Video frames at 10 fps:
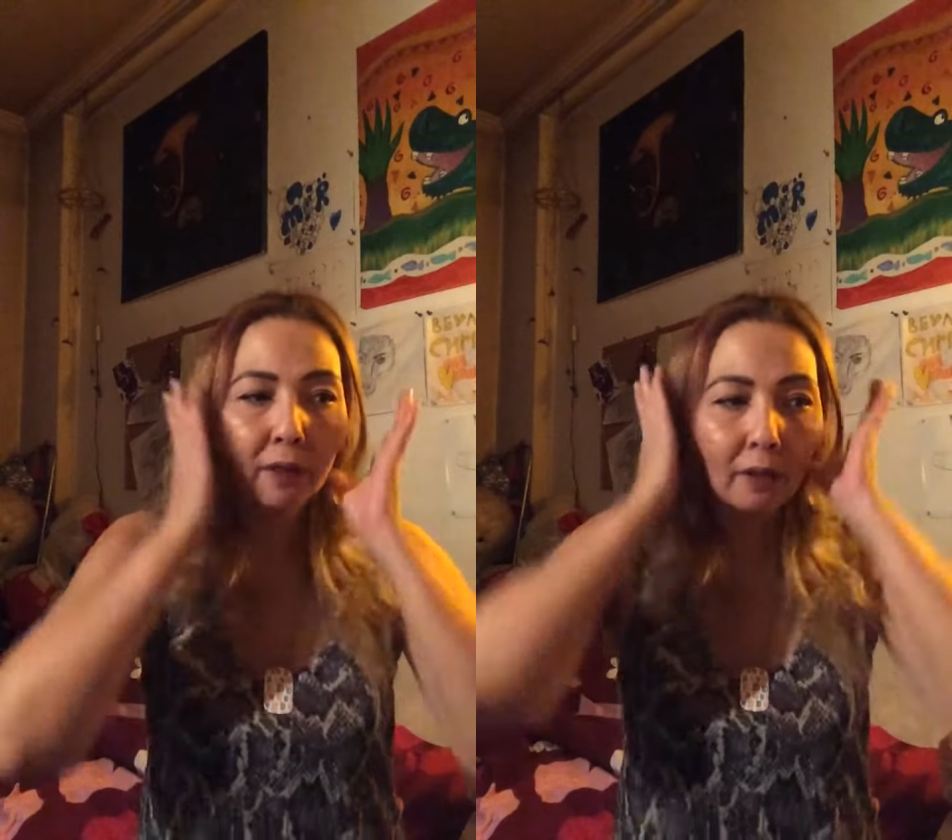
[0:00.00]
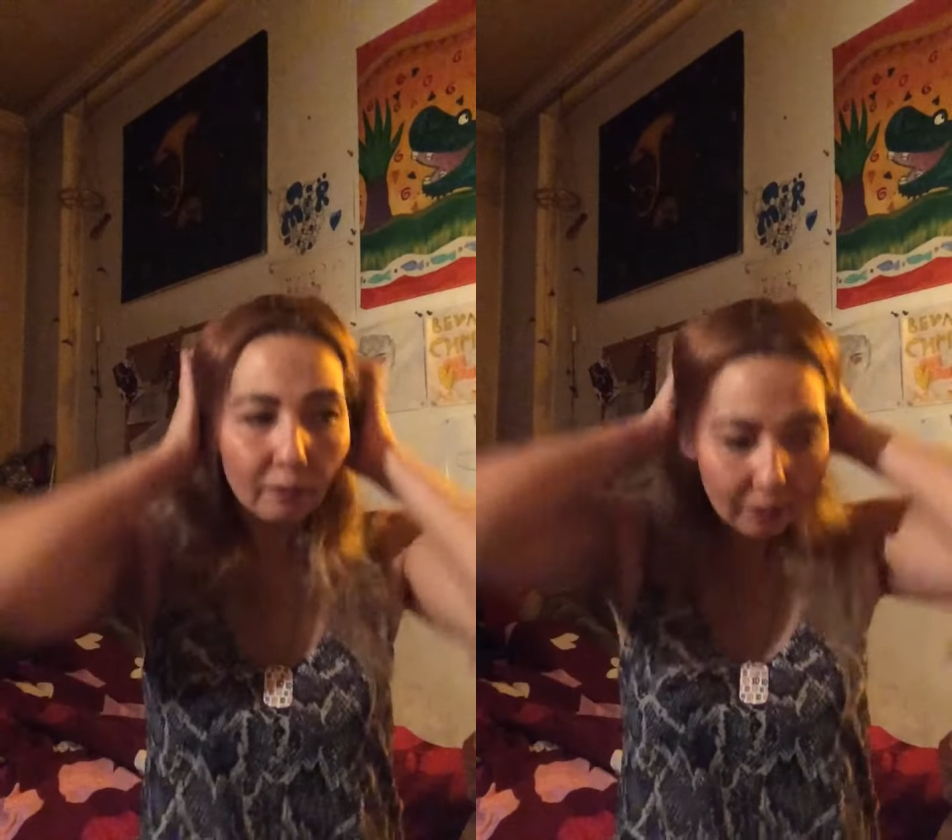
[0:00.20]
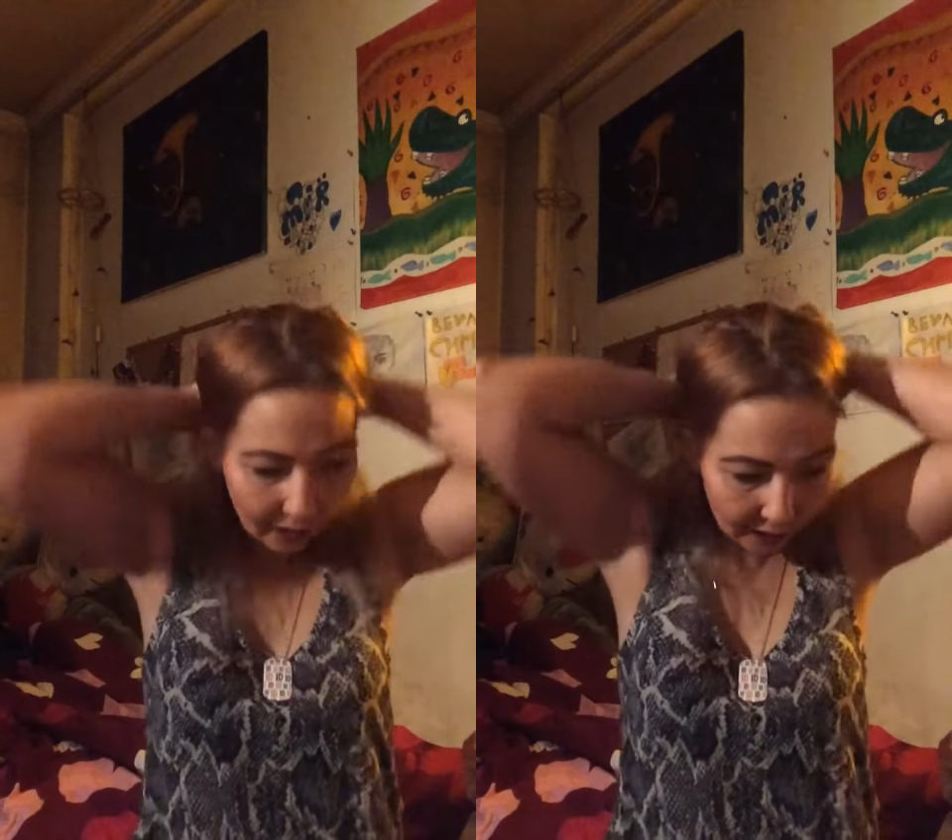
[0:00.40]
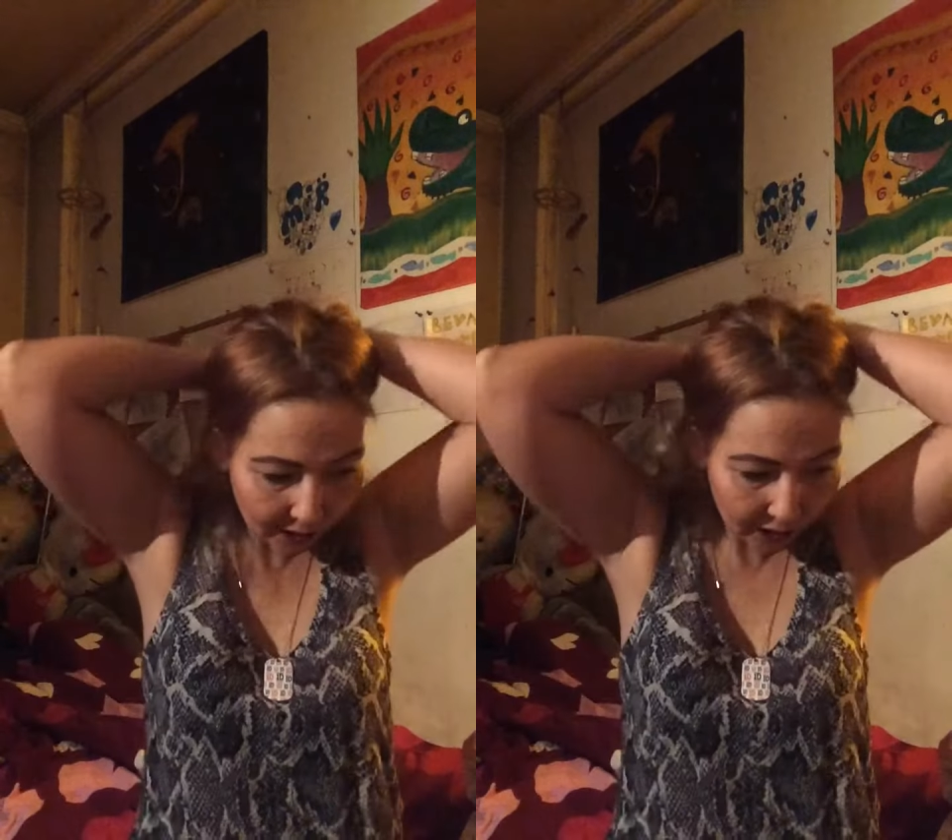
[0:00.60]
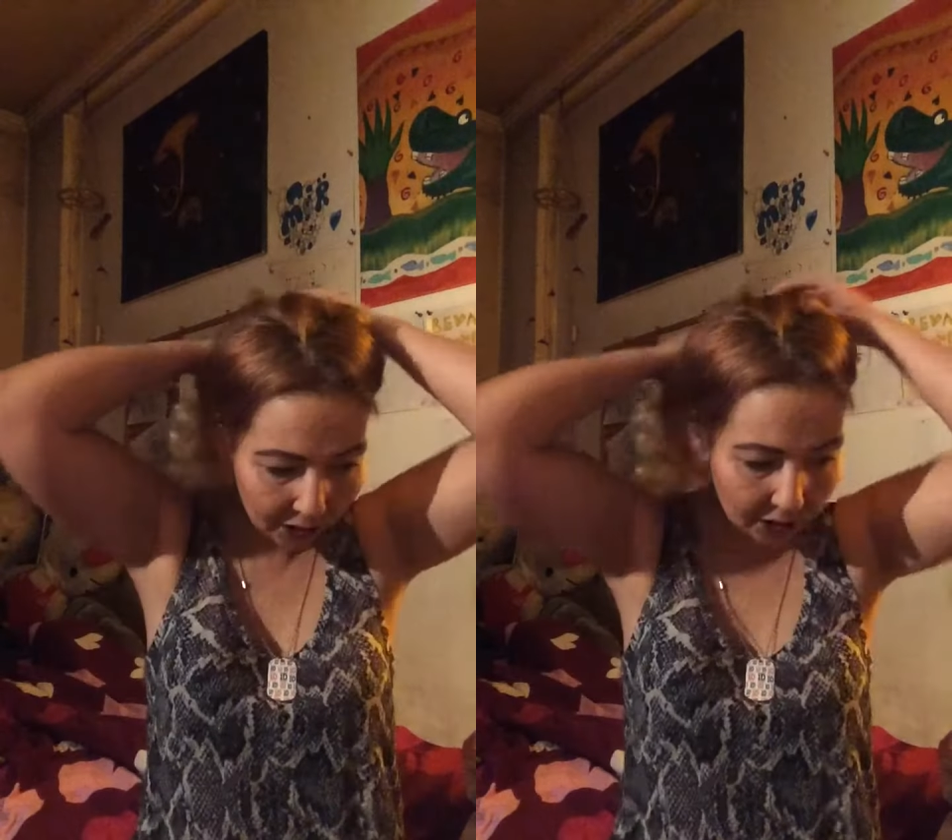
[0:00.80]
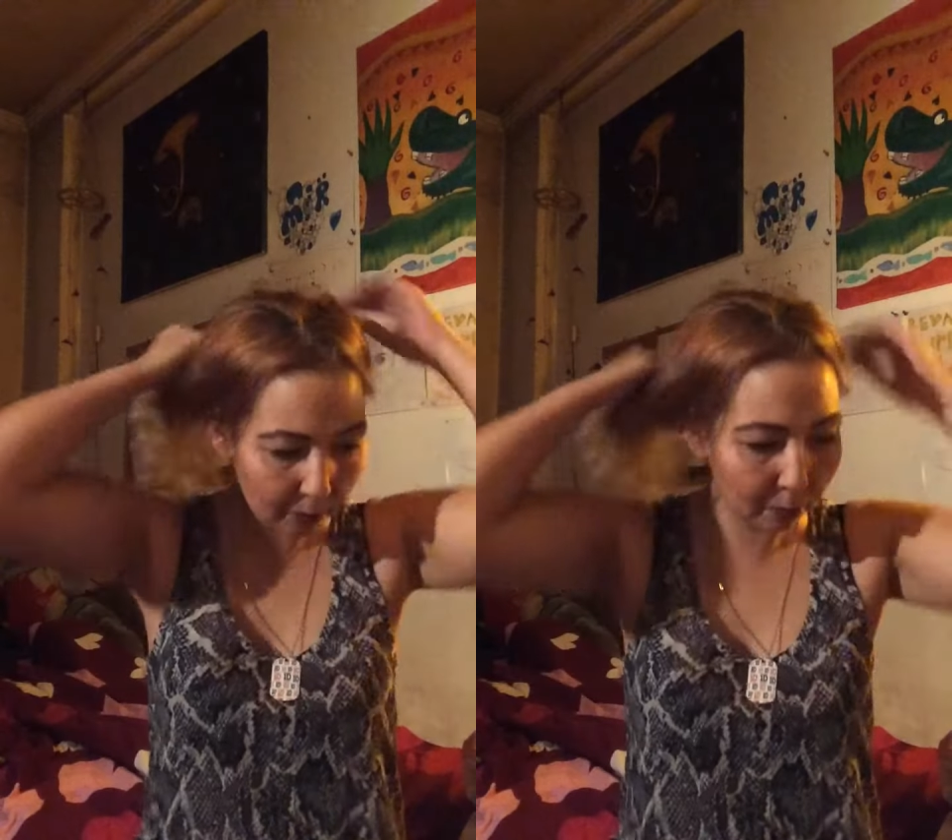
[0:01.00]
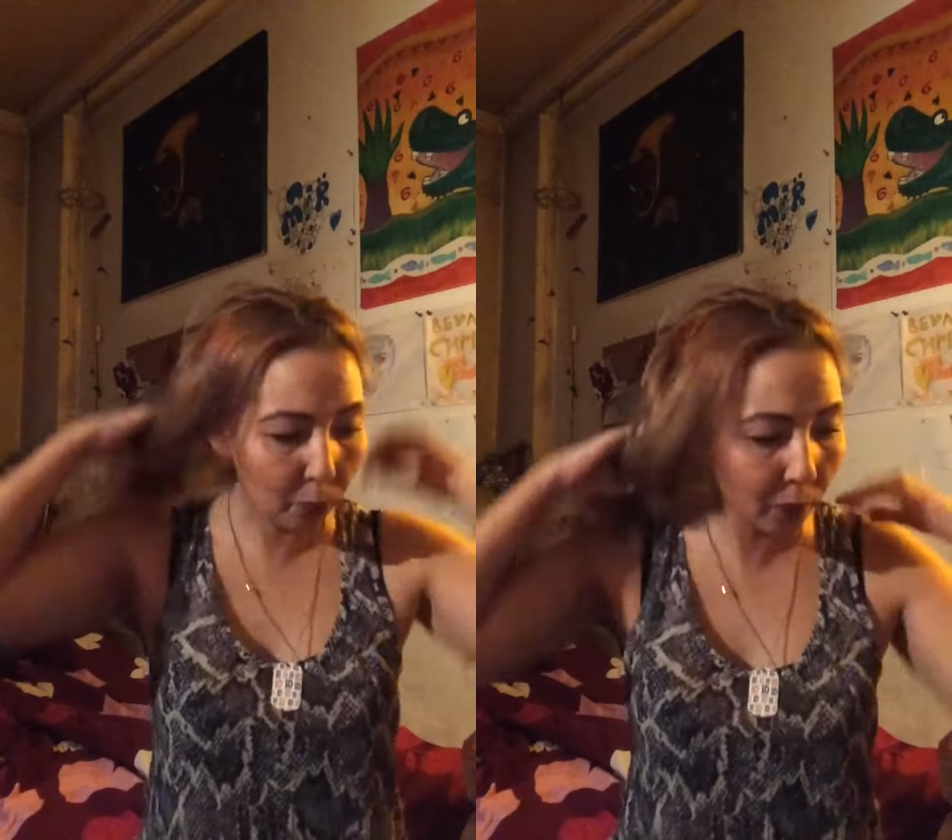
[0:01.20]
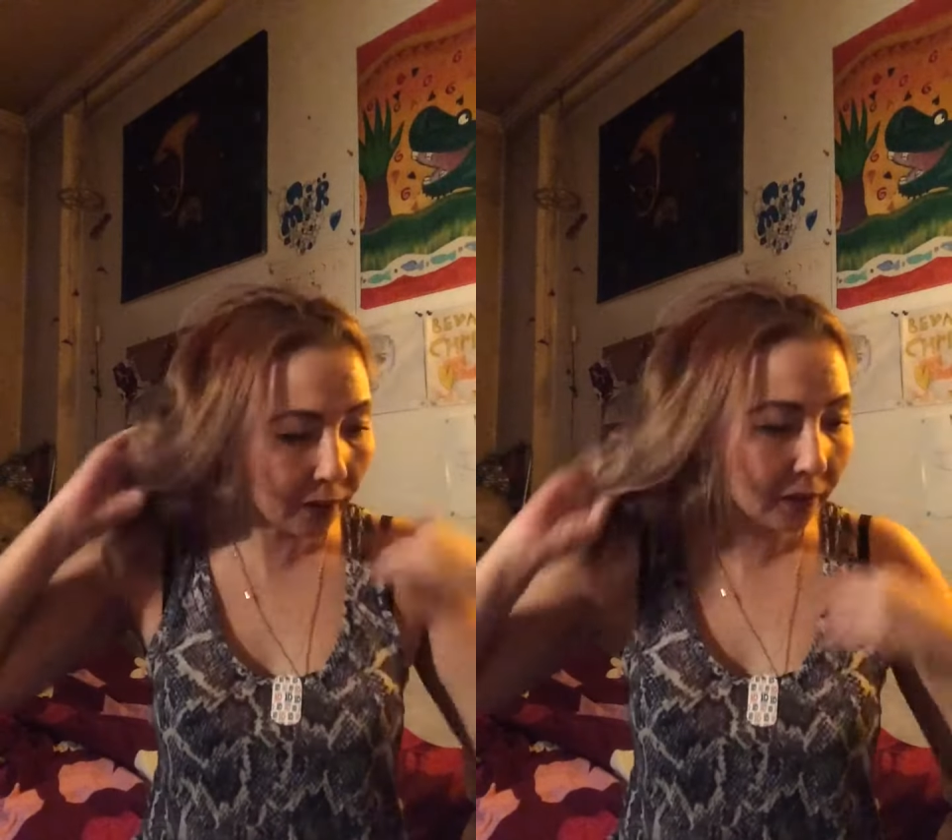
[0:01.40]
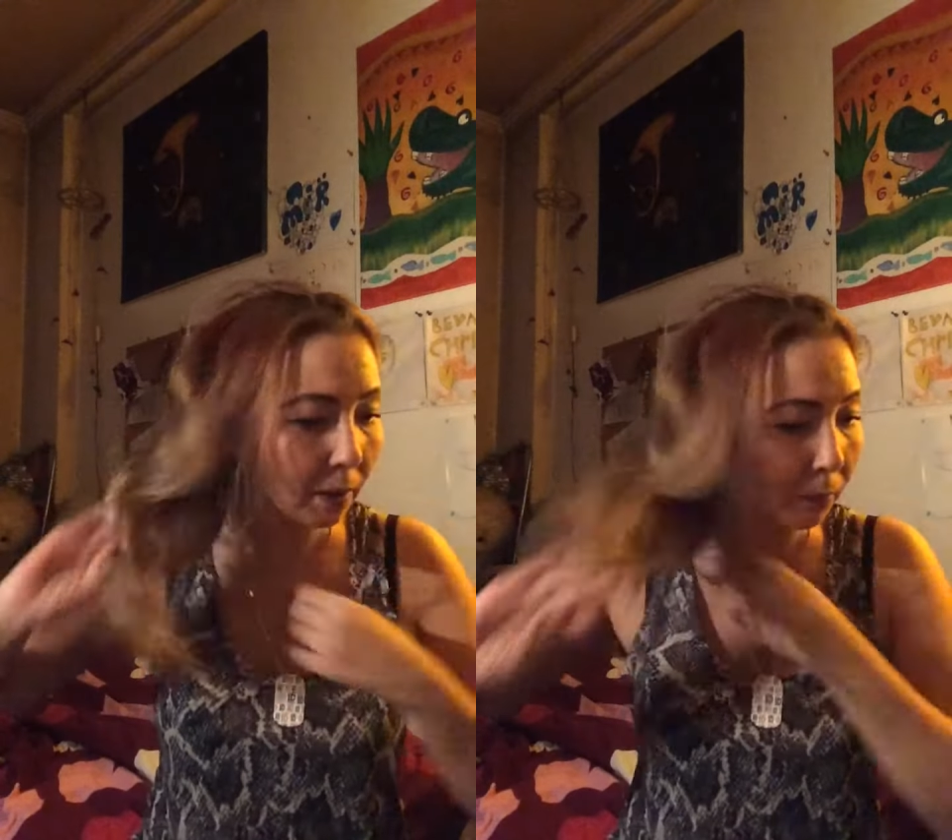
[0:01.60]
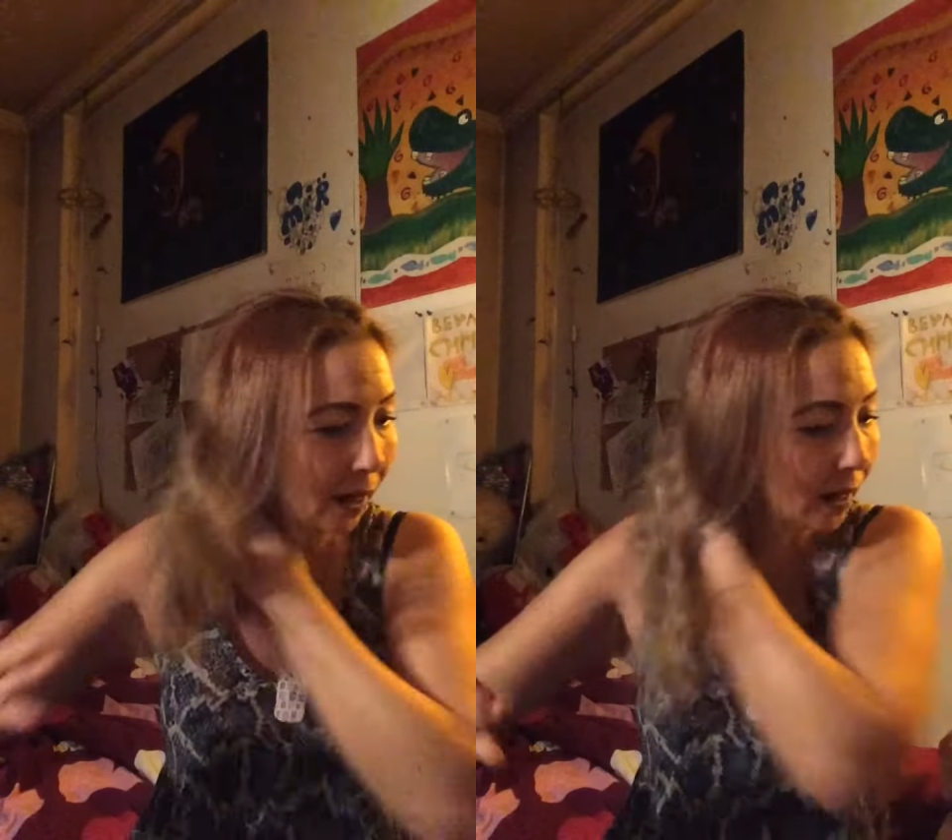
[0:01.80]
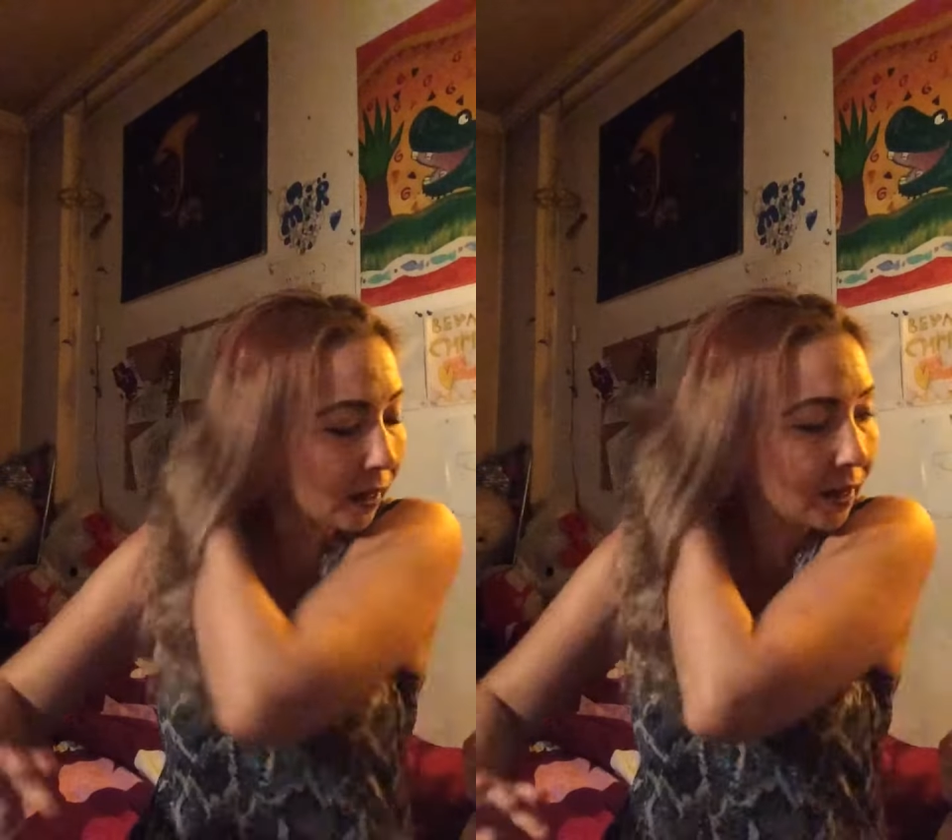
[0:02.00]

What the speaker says: a relationship with a man,